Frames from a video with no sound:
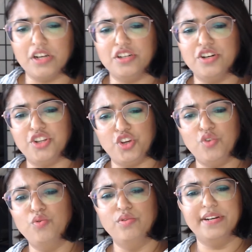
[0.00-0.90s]
to
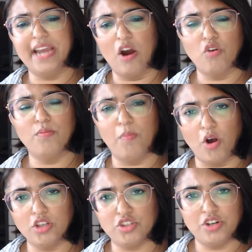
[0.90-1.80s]
tune down
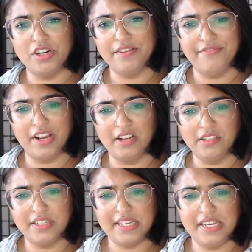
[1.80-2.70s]
monster
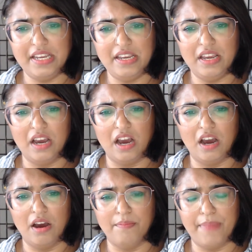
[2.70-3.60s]
difficulty,
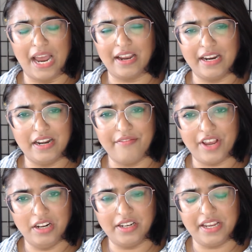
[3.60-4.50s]
bad guy
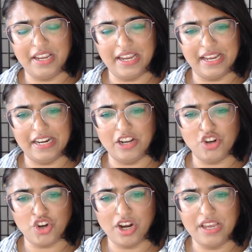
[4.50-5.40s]
difficulty
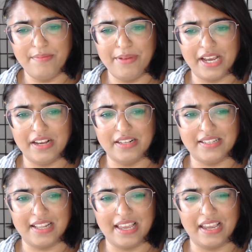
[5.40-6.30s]
initially,
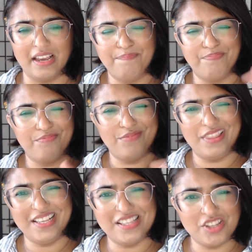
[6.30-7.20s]
because like
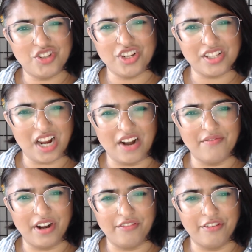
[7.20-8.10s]
this is just kind of
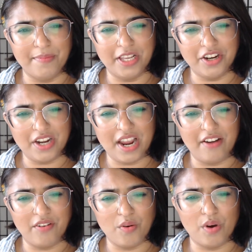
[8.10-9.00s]
unfamiliar to
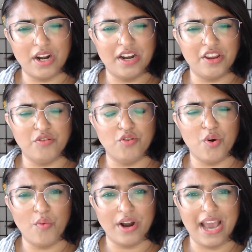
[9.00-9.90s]
everyone and you
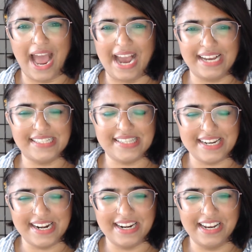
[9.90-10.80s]
don't want to
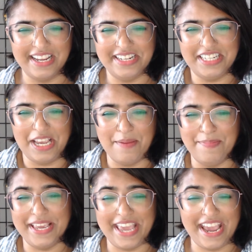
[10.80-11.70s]
accidentally
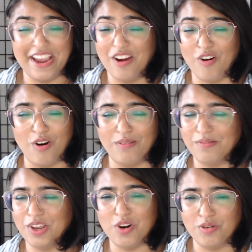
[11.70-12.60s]
TPK,
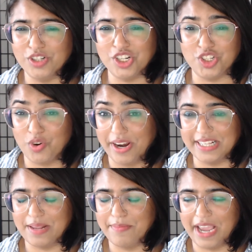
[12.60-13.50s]
just trying
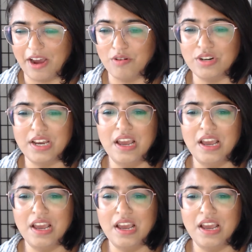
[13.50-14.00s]
something out.